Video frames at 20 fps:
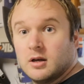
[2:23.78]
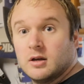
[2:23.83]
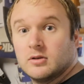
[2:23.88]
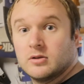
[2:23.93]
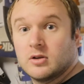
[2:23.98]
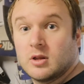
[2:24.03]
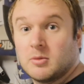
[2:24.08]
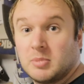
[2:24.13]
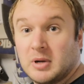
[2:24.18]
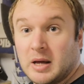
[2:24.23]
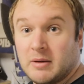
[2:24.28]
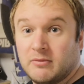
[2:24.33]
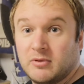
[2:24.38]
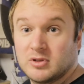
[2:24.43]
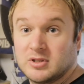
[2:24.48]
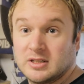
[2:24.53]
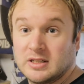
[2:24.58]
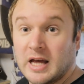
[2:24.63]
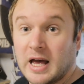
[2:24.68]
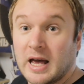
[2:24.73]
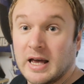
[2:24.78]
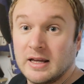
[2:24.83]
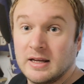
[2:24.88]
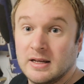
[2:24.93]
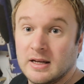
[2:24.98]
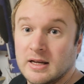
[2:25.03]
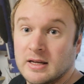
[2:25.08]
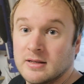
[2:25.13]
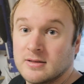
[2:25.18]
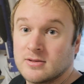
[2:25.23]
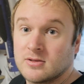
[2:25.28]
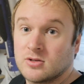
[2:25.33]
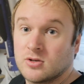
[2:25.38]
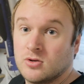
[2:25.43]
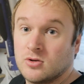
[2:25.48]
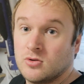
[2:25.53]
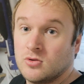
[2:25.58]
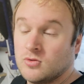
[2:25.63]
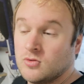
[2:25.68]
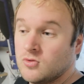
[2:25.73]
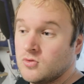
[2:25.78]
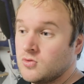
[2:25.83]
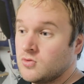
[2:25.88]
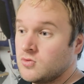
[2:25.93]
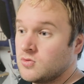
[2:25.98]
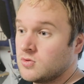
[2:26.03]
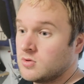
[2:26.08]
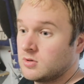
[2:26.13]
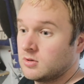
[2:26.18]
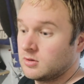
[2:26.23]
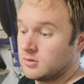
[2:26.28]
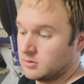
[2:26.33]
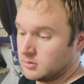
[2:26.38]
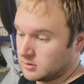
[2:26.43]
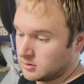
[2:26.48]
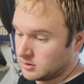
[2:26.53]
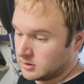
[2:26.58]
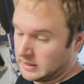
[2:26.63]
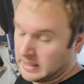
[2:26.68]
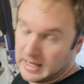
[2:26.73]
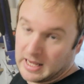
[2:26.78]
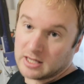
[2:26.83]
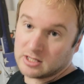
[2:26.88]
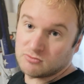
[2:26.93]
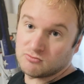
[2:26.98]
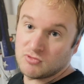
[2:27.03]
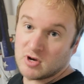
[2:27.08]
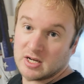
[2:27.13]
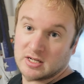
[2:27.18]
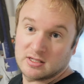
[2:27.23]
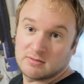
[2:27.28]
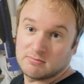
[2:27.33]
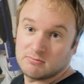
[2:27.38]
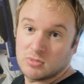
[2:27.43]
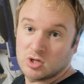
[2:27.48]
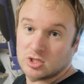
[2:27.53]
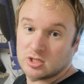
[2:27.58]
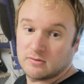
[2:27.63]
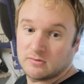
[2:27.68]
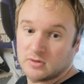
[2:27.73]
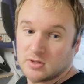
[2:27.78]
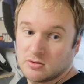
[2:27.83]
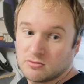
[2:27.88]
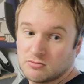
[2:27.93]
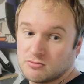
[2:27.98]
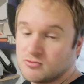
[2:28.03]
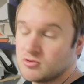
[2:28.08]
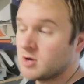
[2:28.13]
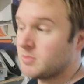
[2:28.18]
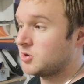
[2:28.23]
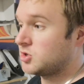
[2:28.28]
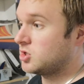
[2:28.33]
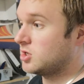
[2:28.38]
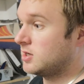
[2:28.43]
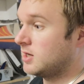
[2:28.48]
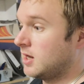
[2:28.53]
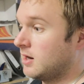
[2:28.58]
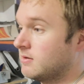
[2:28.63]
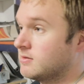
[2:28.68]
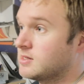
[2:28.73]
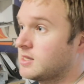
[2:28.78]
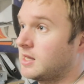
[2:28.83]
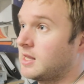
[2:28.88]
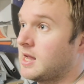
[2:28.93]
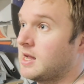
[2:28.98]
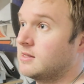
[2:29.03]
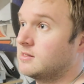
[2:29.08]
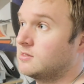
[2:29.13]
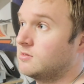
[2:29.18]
So the plan for today is to get rid as much of the rubbish in here as I can.